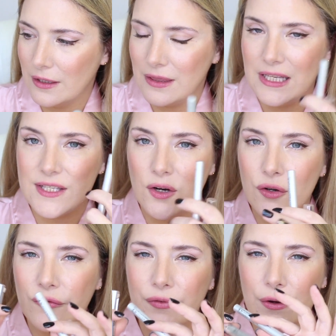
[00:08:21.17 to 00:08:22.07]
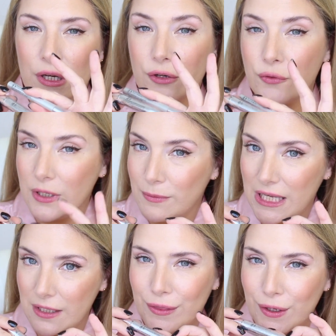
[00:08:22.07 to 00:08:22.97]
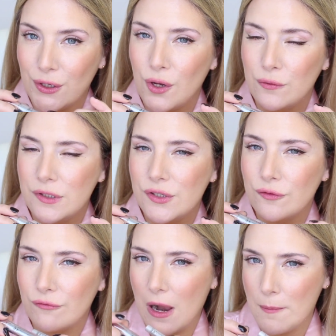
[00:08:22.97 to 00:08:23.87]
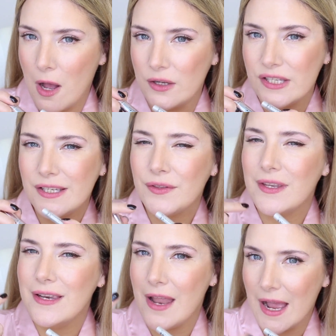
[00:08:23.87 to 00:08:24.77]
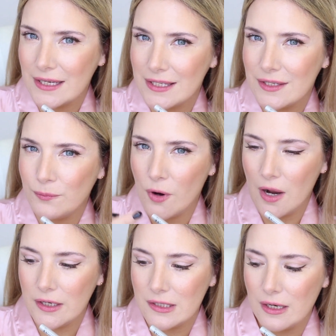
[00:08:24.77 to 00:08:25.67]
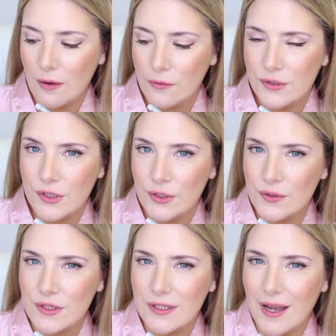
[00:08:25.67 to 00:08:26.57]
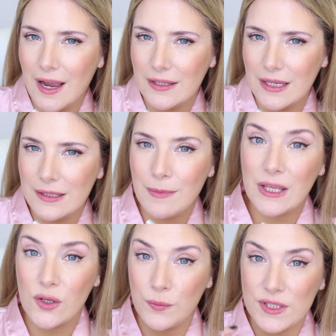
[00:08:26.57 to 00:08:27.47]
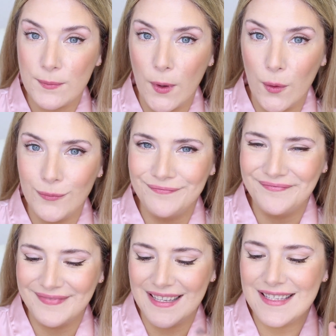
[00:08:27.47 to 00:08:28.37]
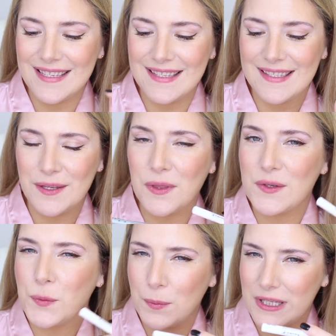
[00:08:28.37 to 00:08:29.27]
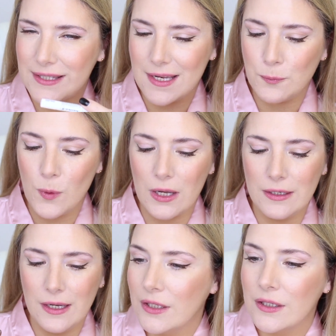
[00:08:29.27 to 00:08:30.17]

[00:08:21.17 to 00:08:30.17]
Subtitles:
These are all very creamy. They're going to grab onto the next product I'm going to use to highlight my Cupid's bow. So this would be step 1.